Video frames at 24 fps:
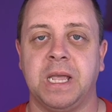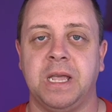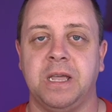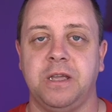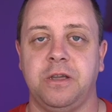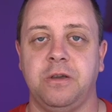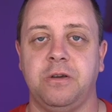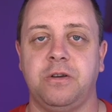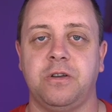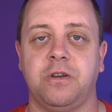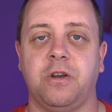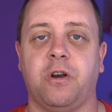
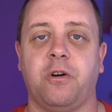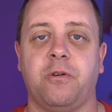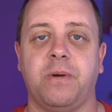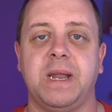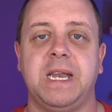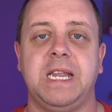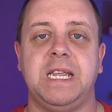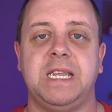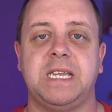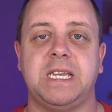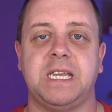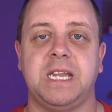you could
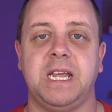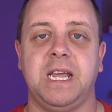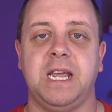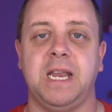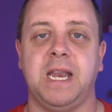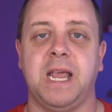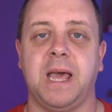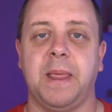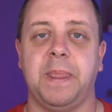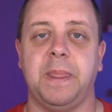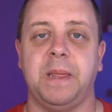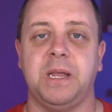already see
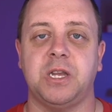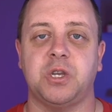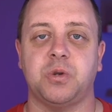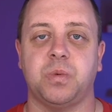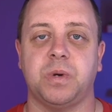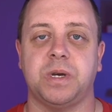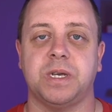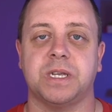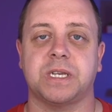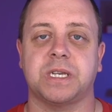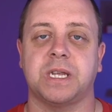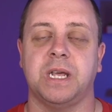that this
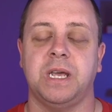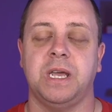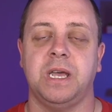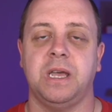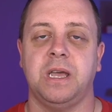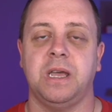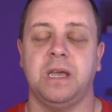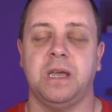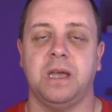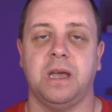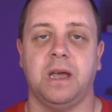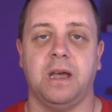was
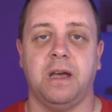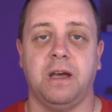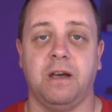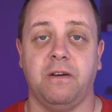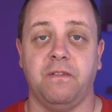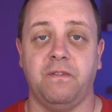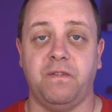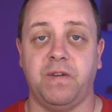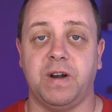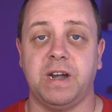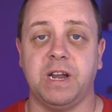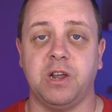
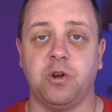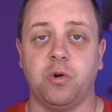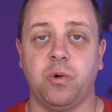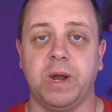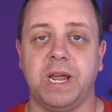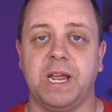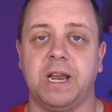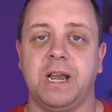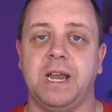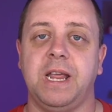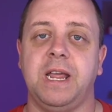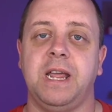very
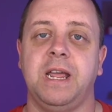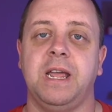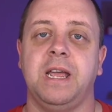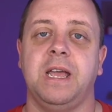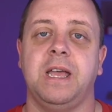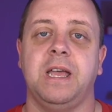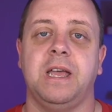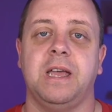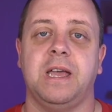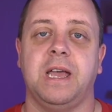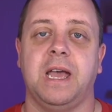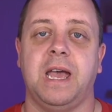quickly
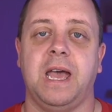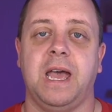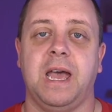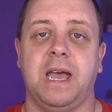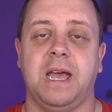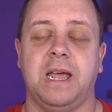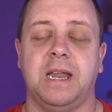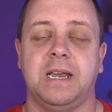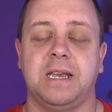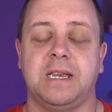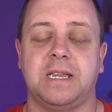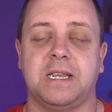
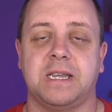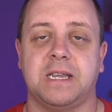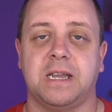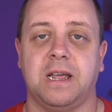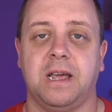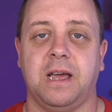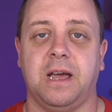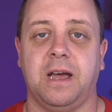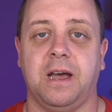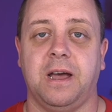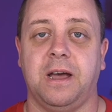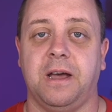and
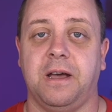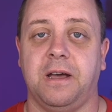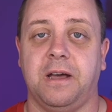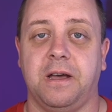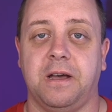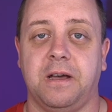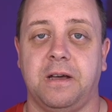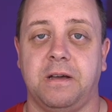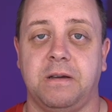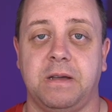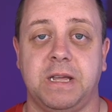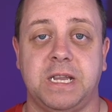
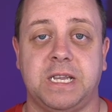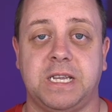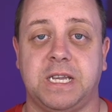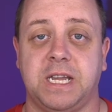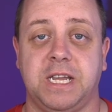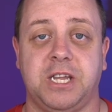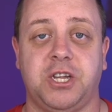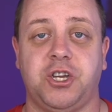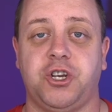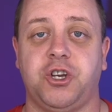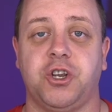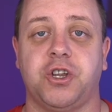
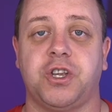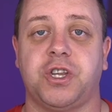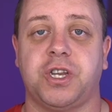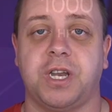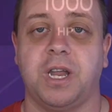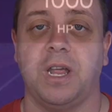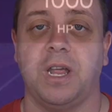it's just